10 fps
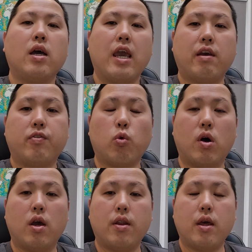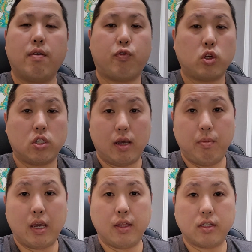Hey everyone, unfortunately I'm
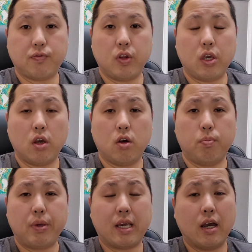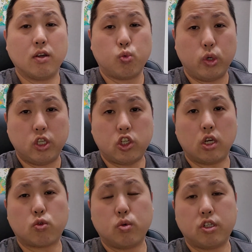making this video because we
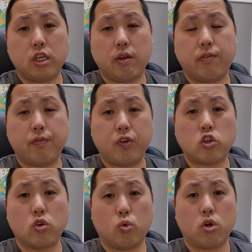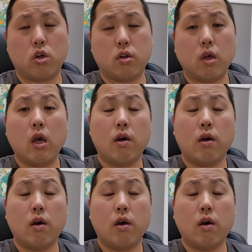just received official word